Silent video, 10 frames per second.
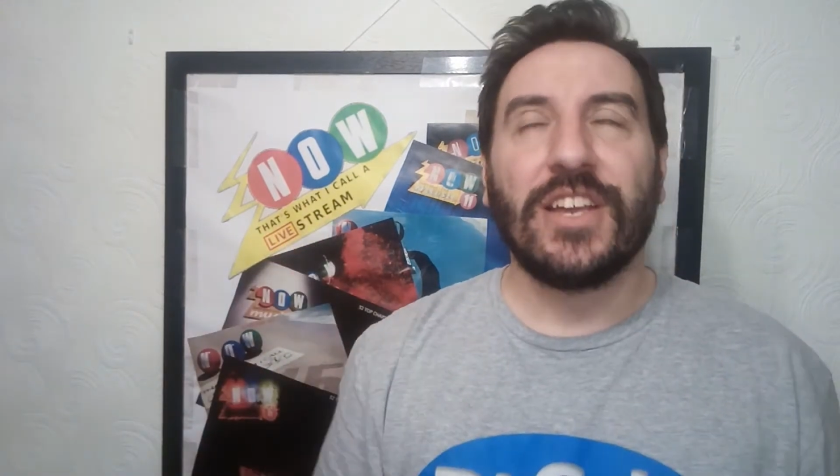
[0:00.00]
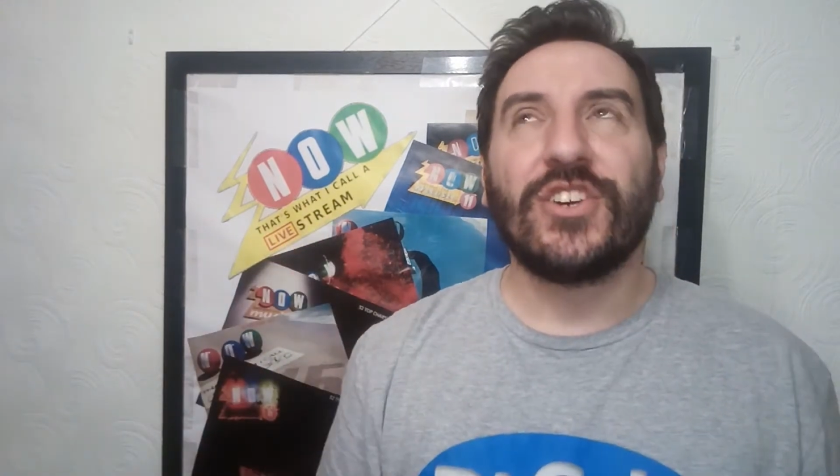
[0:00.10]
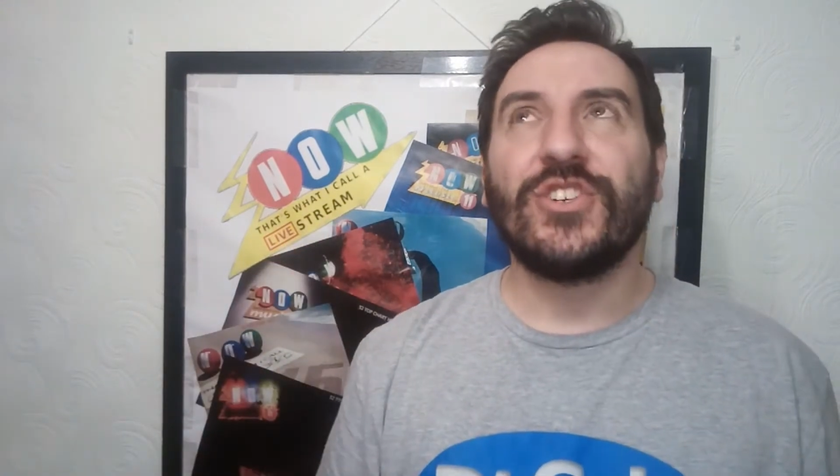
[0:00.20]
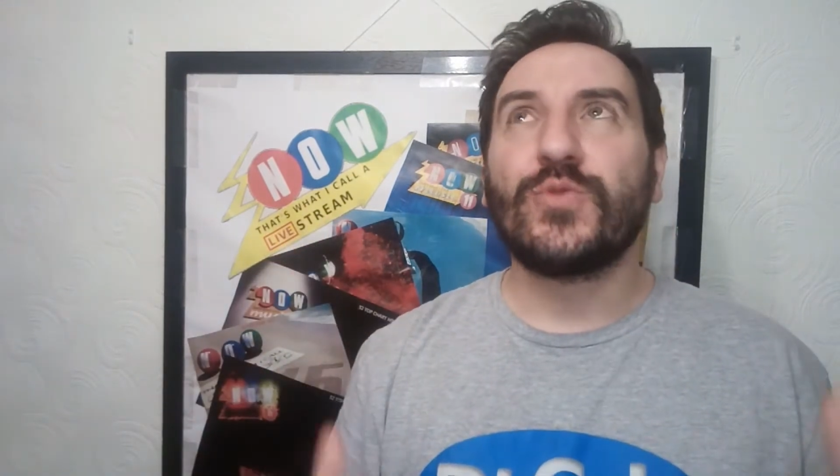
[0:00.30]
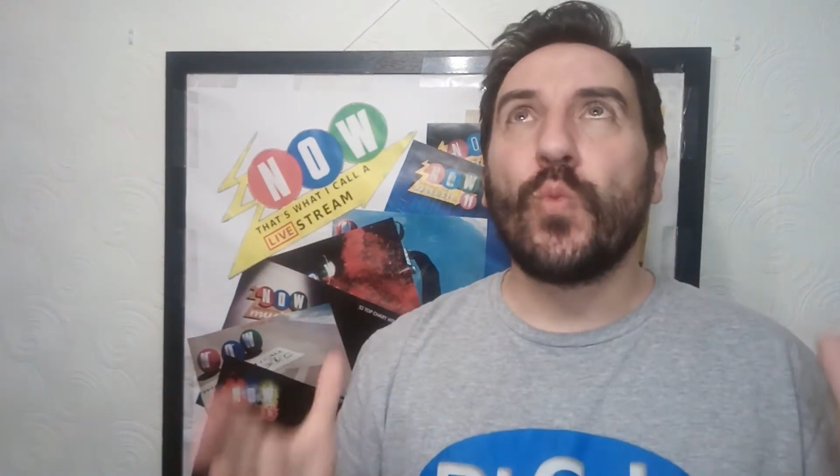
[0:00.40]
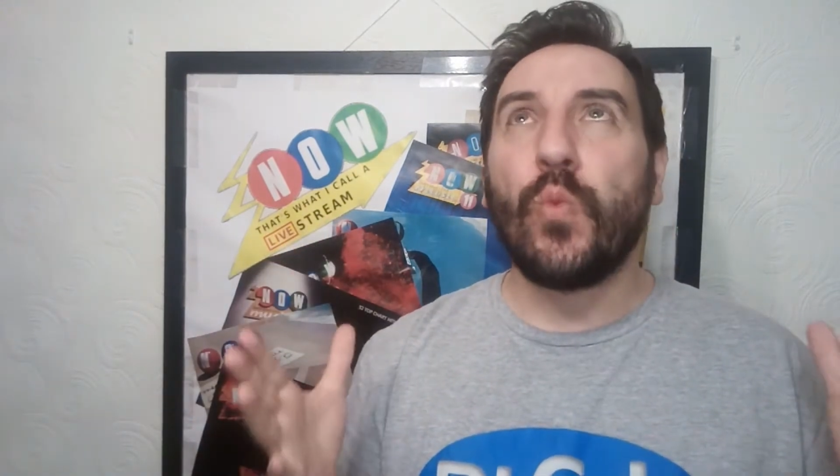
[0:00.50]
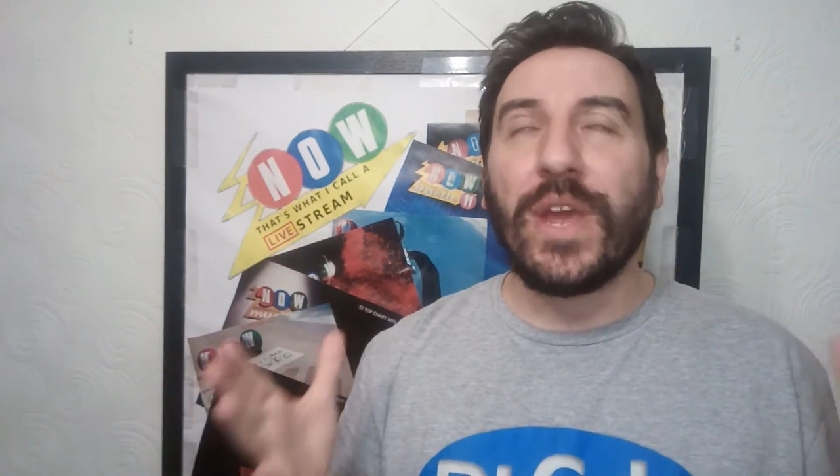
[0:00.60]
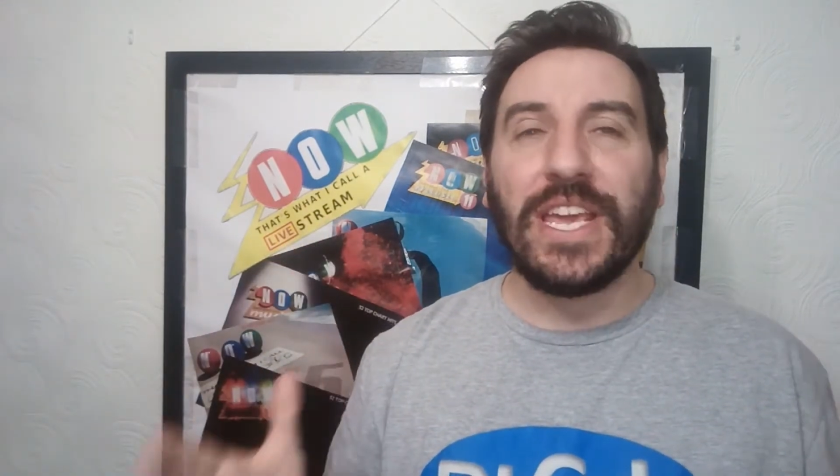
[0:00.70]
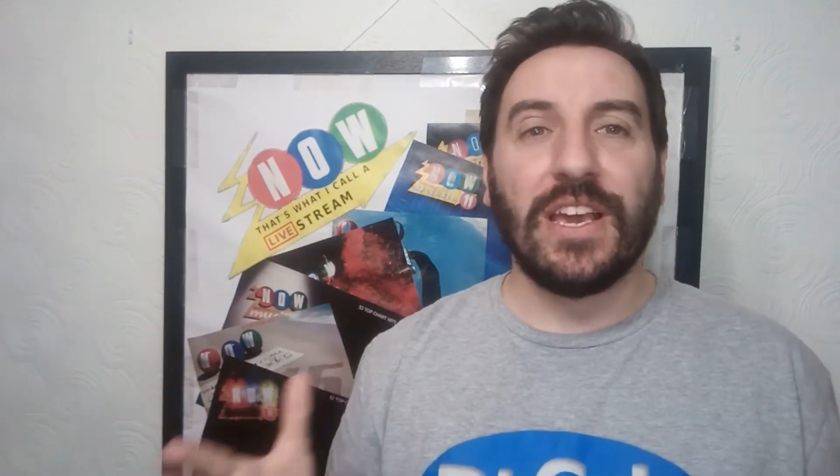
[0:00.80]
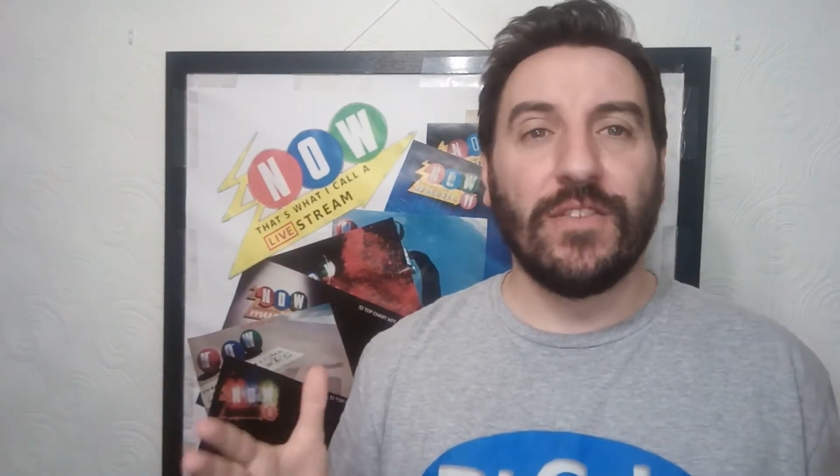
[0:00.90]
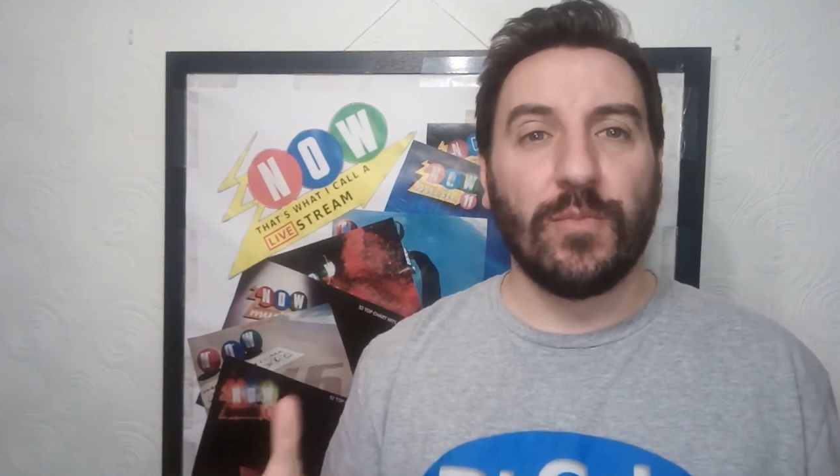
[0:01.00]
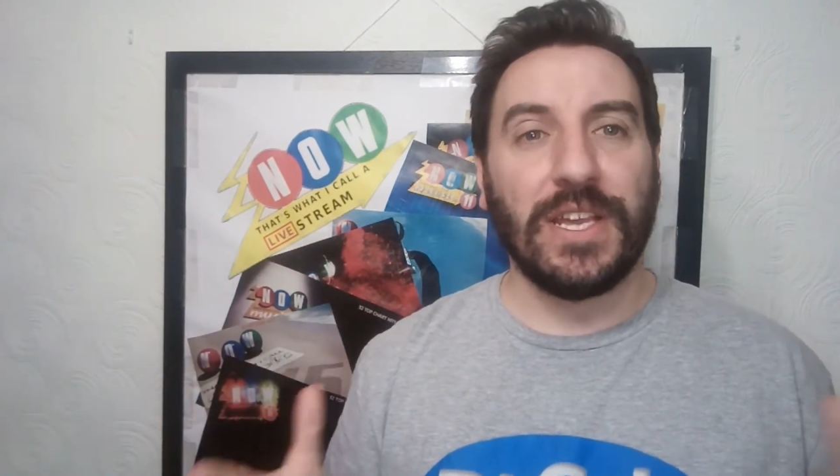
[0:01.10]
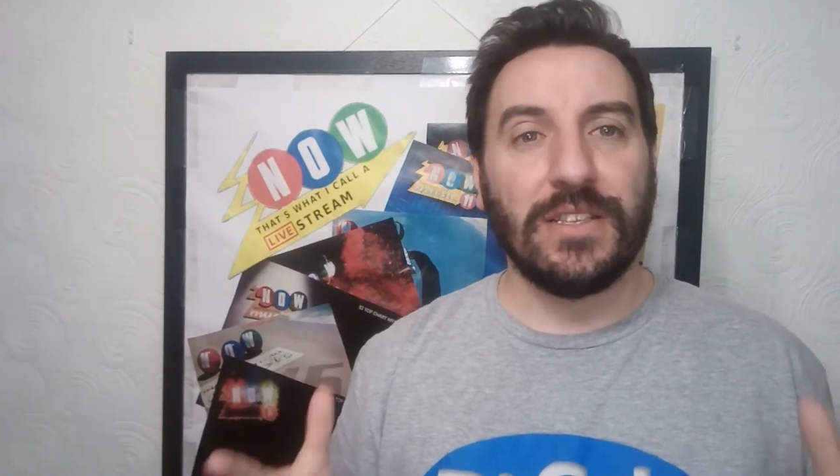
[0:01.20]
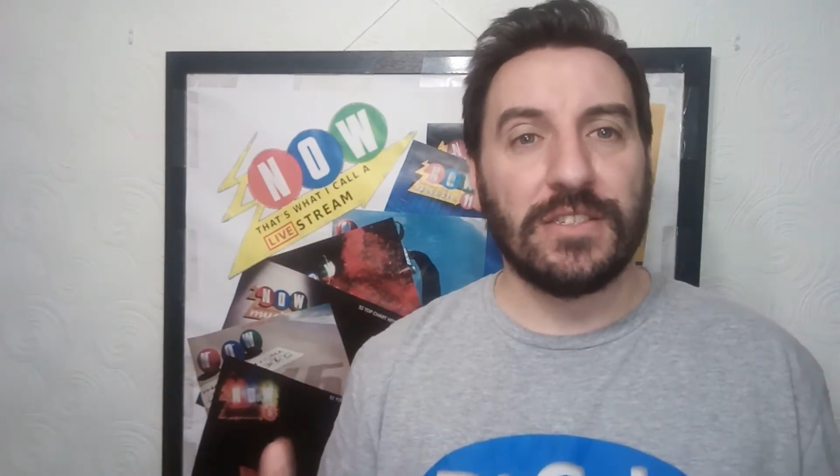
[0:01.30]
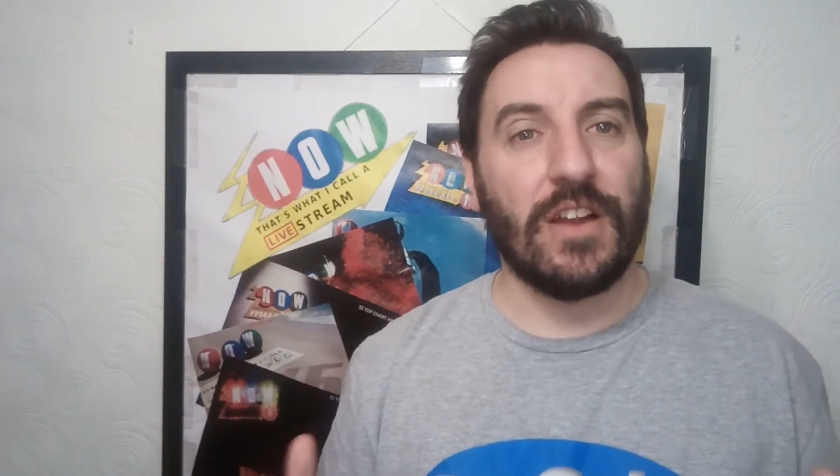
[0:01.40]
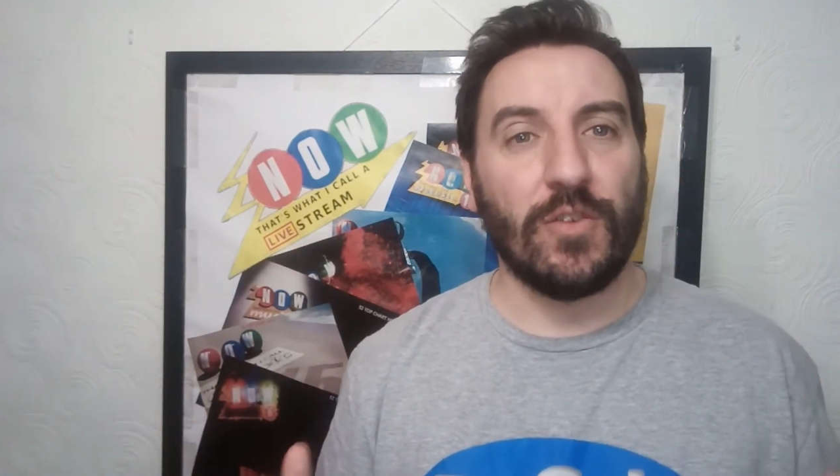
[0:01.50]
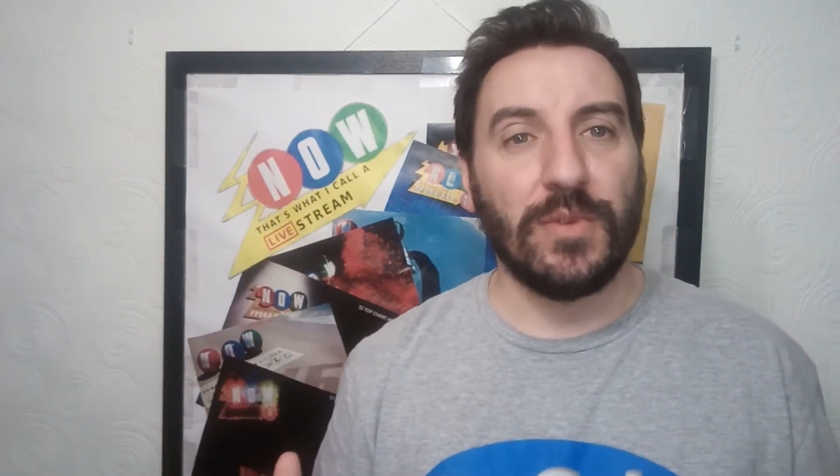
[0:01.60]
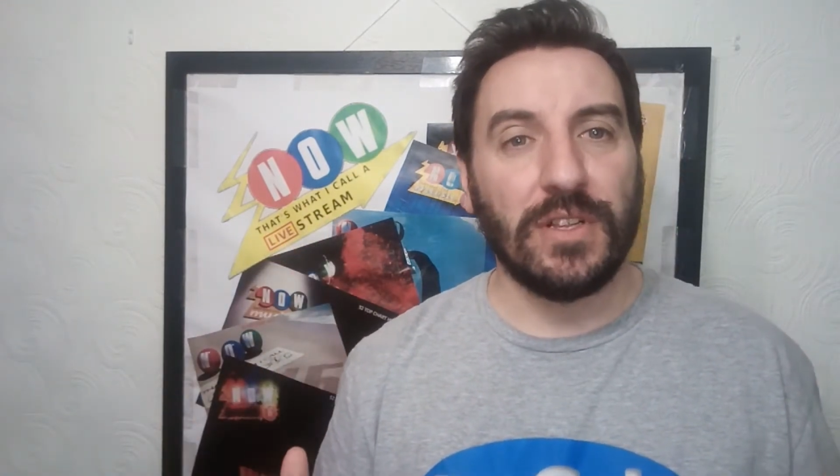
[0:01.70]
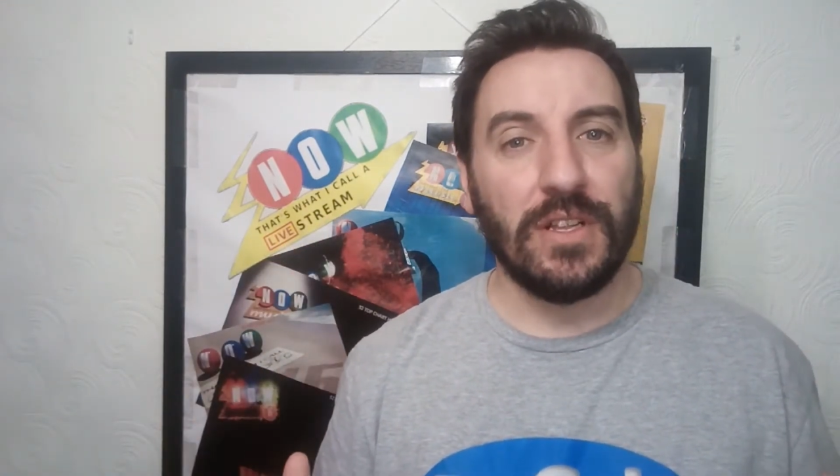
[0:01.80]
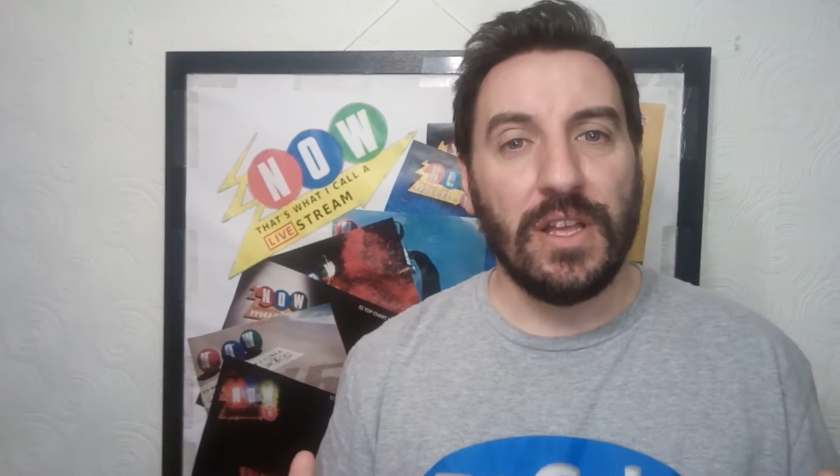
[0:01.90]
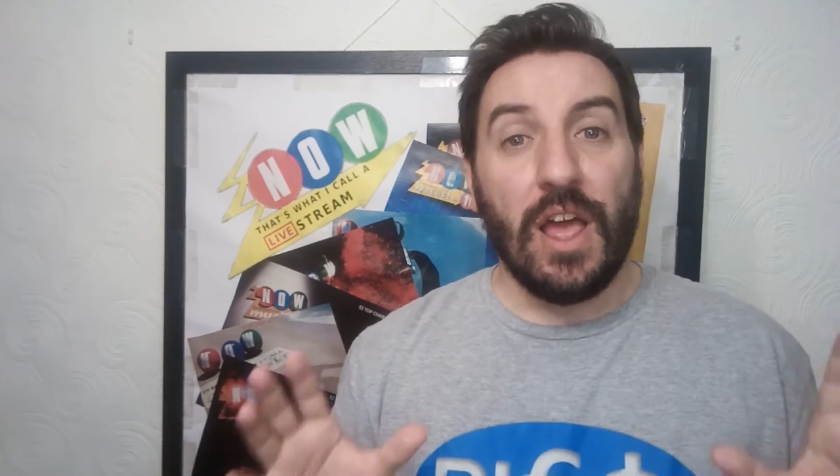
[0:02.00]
because we have been terrible